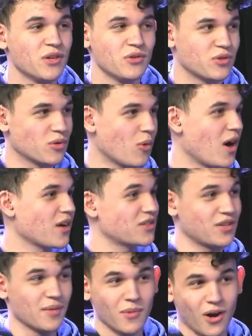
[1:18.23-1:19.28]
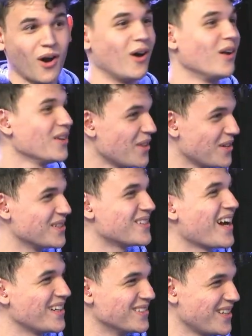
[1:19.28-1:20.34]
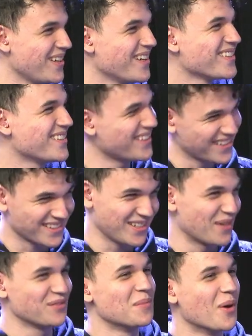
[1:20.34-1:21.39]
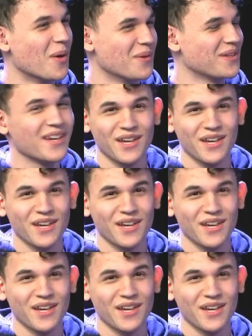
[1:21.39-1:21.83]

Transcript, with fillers: You can watch them all in their entirety, so you can see every moment.